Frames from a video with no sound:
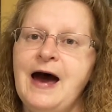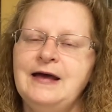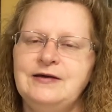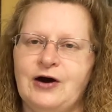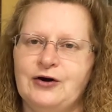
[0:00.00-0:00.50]

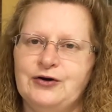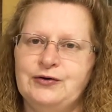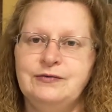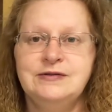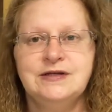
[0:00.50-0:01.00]
at
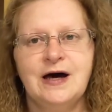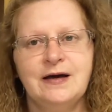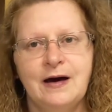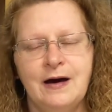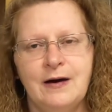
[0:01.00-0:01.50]

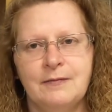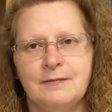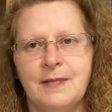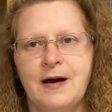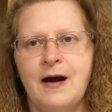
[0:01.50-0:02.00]

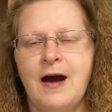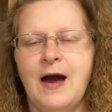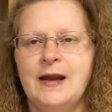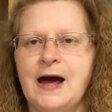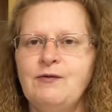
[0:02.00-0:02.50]
yahoo.com
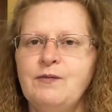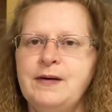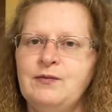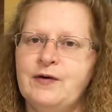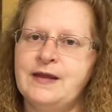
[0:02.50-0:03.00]
and I will
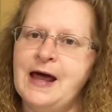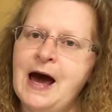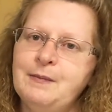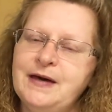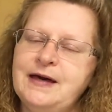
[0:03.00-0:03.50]
be more than
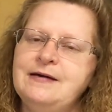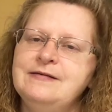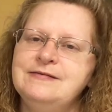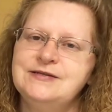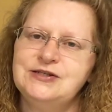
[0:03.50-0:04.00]

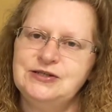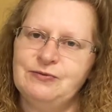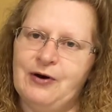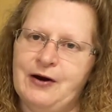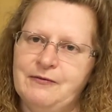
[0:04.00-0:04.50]
happy to
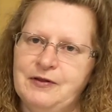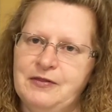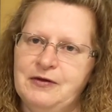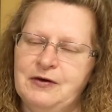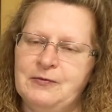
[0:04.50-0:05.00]
do art
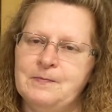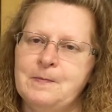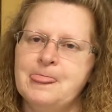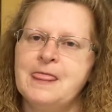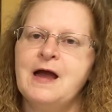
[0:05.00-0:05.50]
with you.
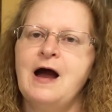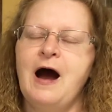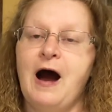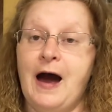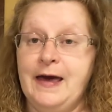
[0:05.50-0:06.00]

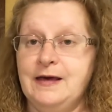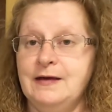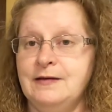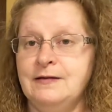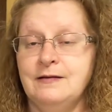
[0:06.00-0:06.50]
I
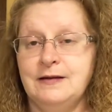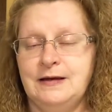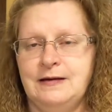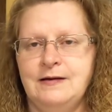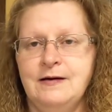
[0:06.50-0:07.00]
can
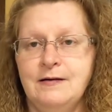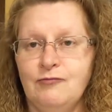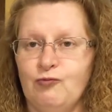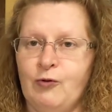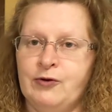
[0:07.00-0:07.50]
lead
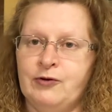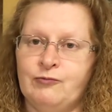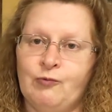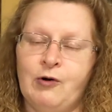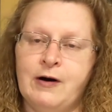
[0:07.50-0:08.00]

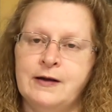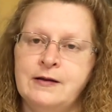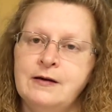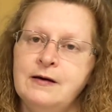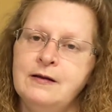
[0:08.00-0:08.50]
one-on-one -on
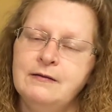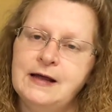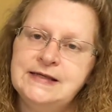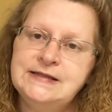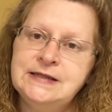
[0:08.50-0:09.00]
-one
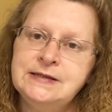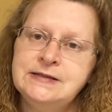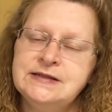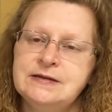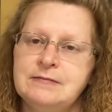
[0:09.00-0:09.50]

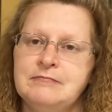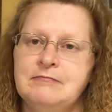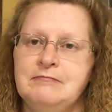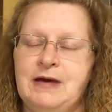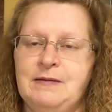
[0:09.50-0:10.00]
lessons.
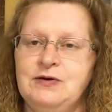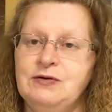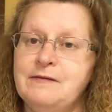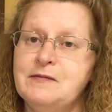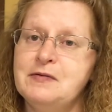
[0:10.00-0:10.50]
Maybe
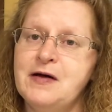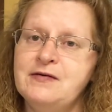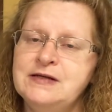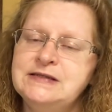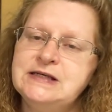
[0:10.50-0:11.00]
you have a
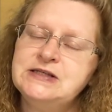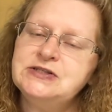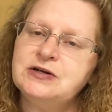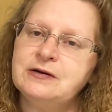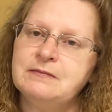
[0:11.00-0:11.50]
brother and
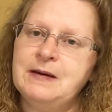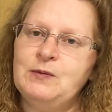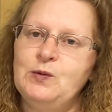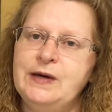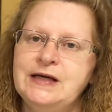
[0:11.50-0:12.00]
sister.
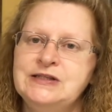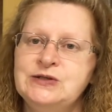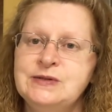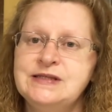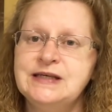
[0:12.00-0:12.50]
Maybe we can
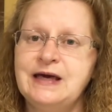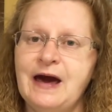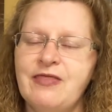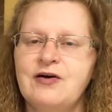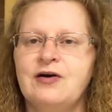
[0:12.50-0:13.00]
do it
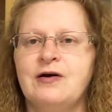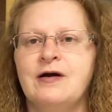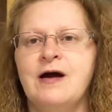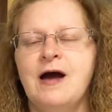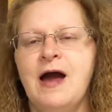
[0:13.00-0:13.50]

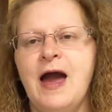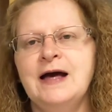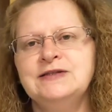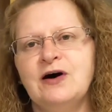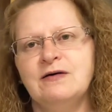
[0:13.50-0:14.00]
together.
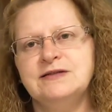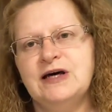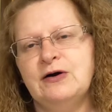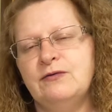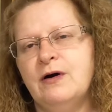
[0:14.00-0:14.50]
And
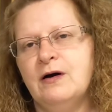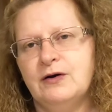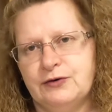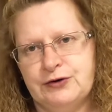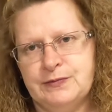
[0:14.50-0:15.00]
also
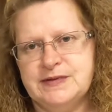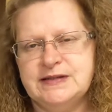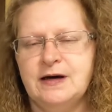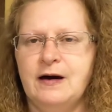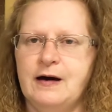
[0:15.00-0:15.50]

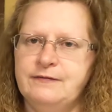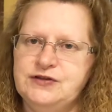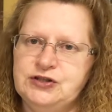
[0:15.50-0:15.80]
groups of